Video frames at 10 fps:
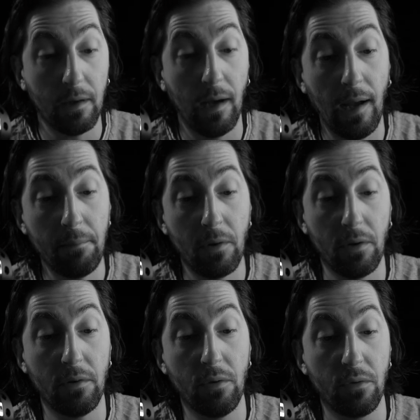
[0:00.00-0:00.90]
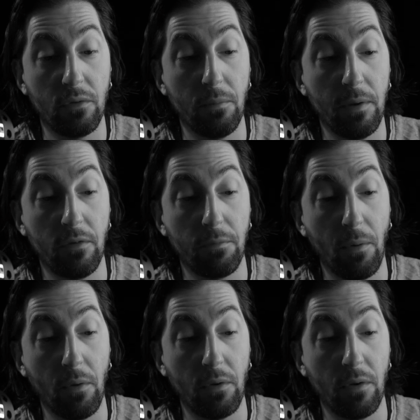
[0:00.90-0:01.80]
"I'm not used to be
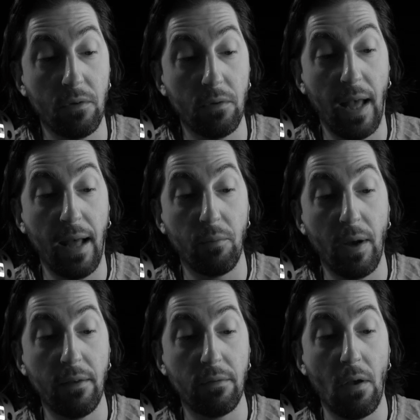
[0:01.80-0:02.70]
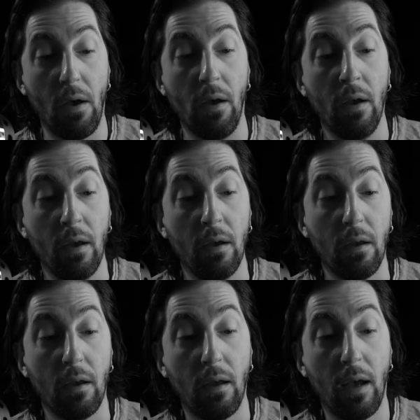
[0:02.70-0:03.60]
spoken to that way, sir.
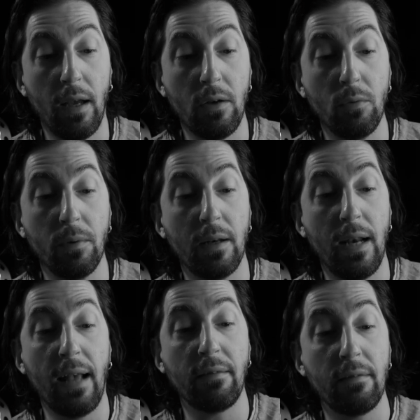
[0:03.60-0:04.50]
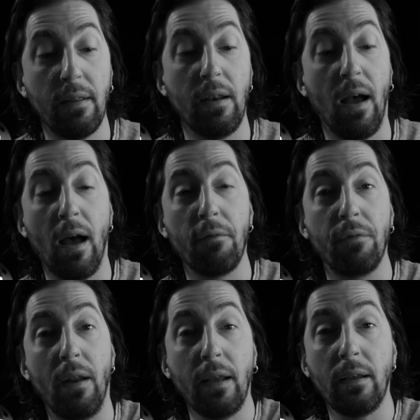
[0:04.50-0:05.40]
I do but less than
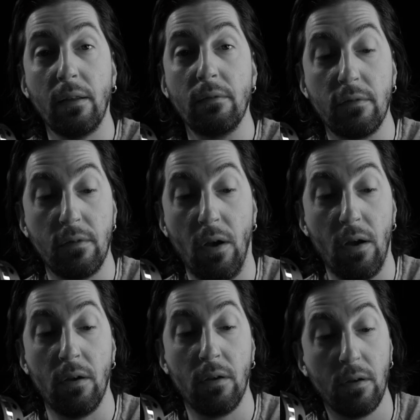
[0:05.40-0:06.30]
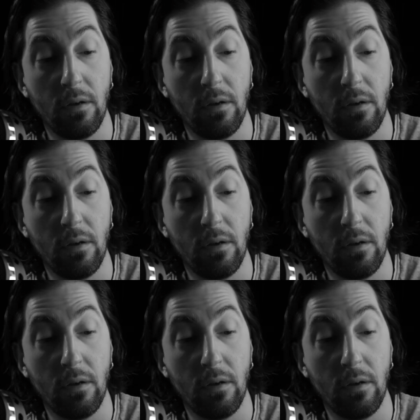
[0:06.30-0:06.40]
half like it, sir."